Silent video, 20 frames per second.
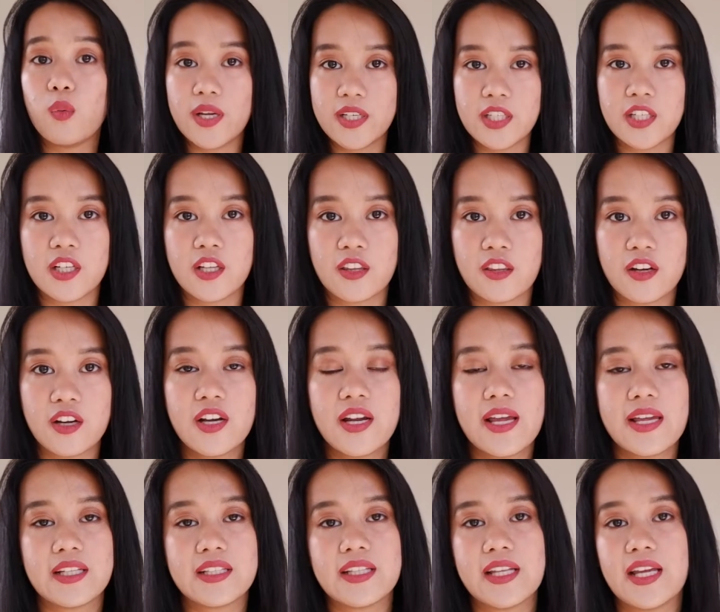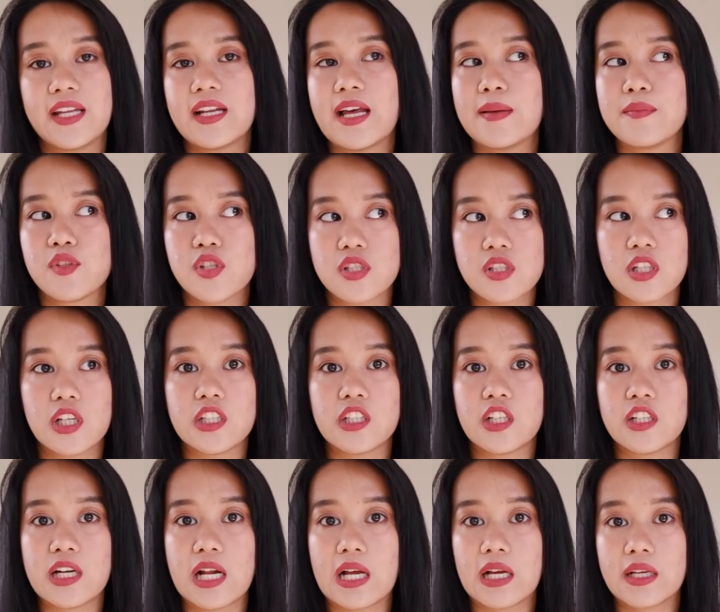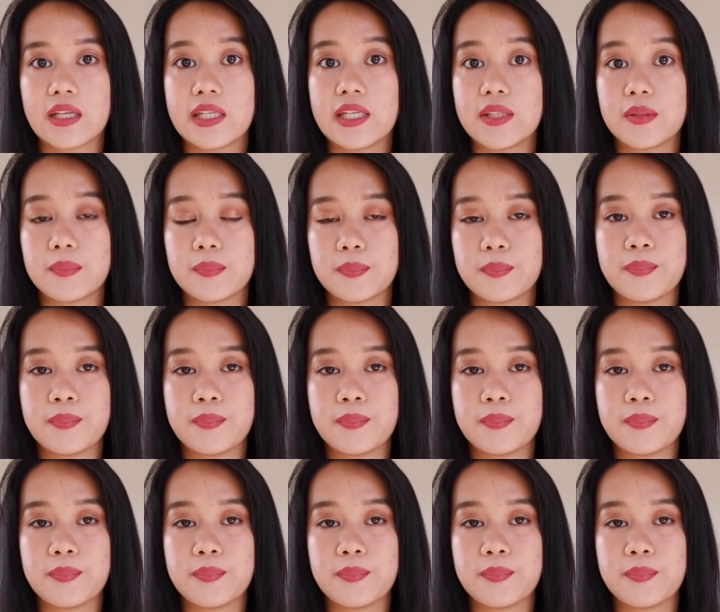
another, and then I'm just gonna rank it